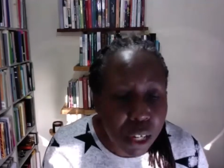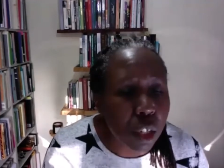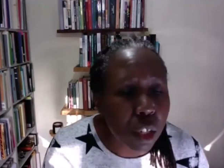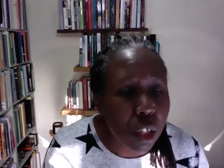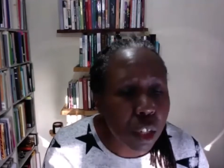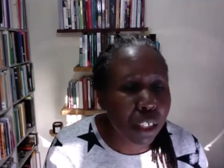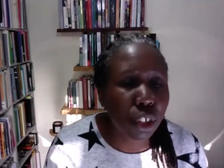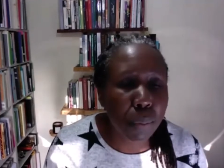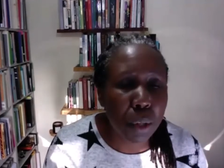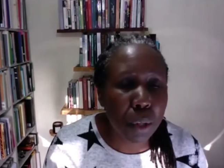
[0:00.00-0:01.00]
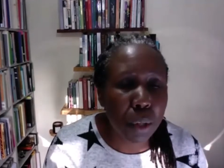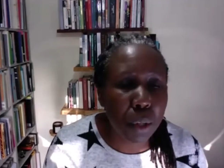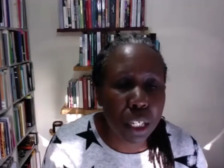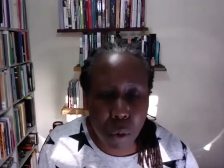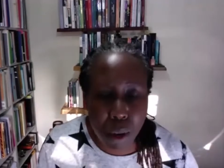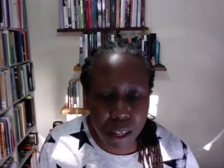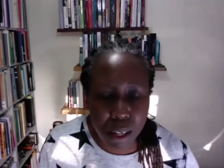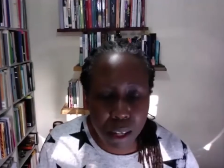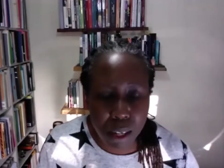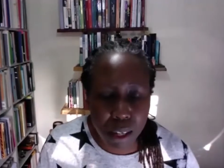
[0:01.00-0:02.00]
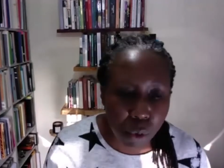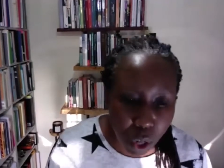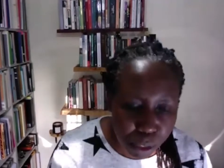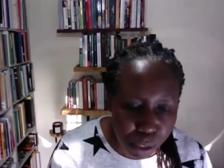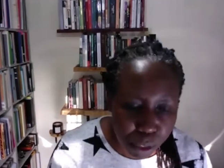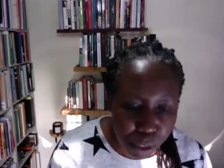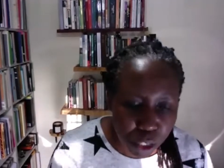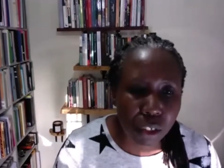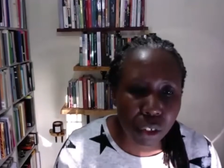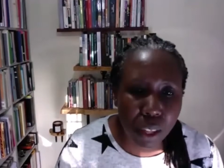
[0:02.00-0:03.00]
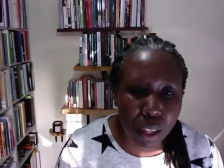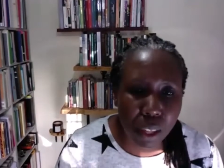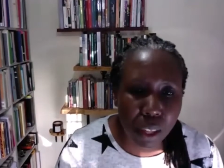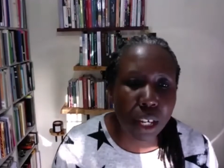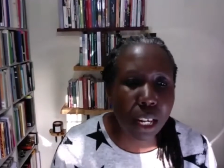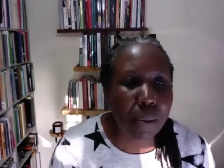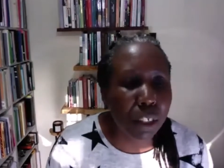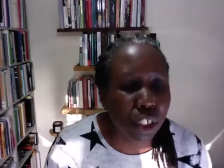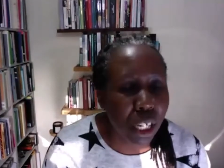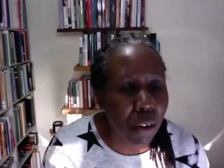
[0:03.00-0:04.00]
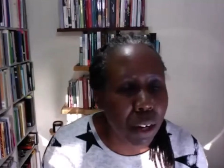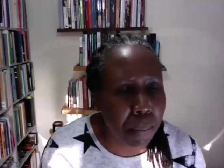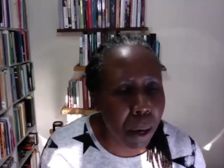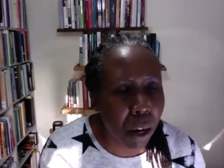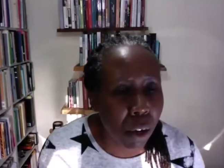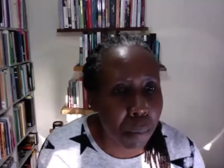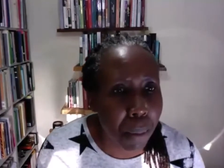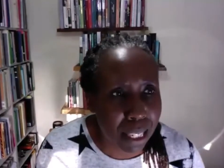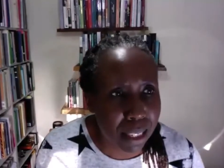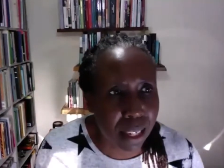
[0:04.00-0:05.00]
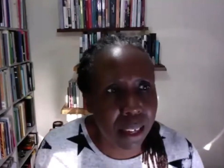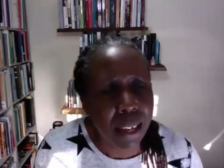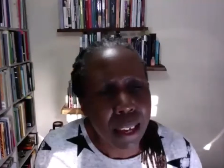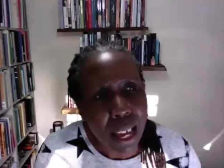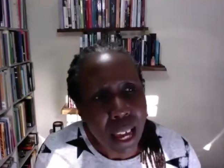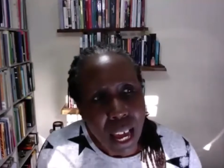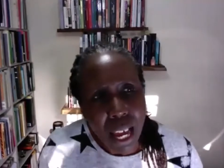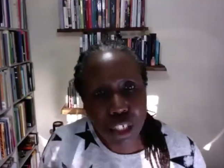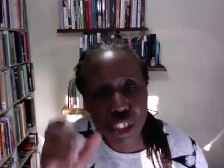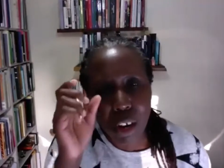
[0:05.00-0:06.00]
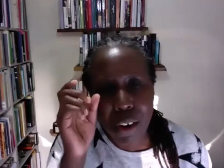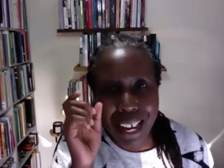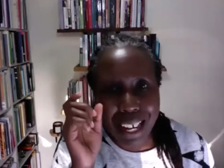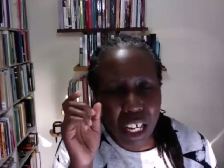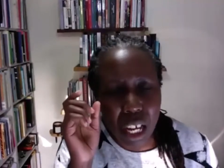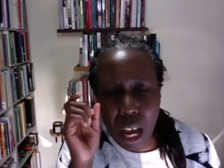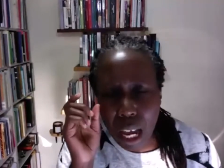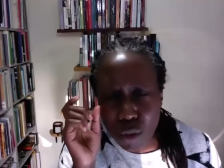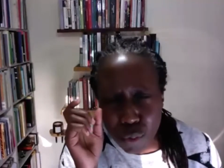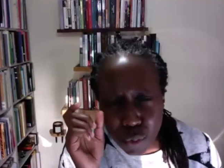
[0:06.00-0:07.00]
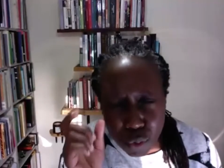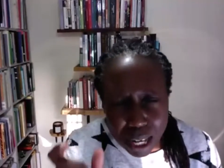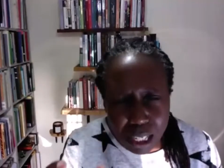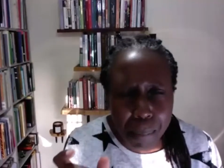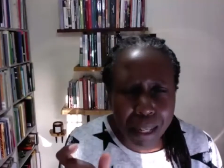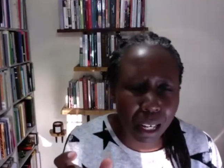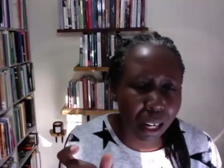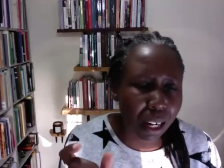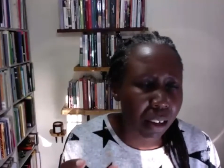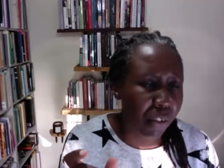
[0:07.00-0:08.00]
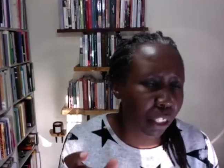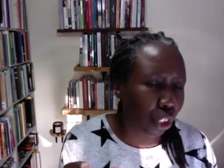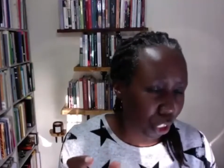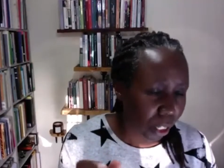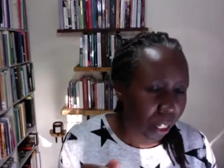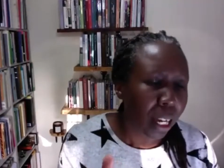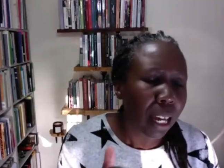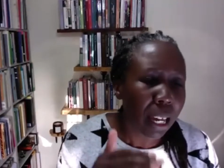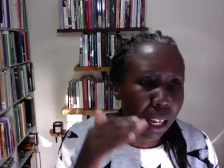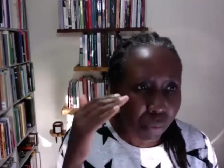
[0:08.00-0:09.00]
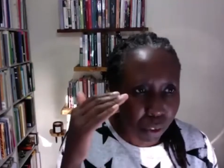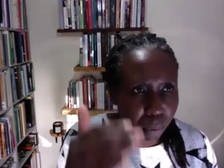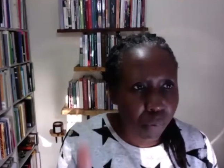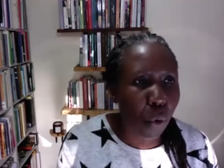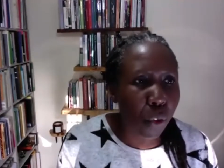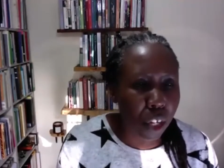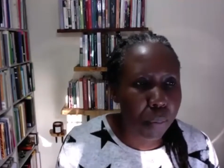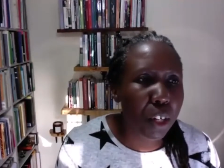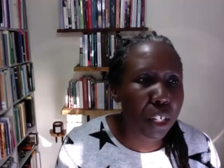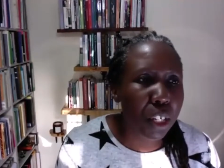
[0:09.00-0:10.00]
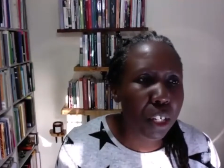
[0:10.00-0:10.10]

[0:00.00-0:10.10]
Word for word: a very inspirational community member who I um, who comes to mind on that note. Her name is Sharon Barlow Massey, and Sharon had an incredibly clear vision even before the community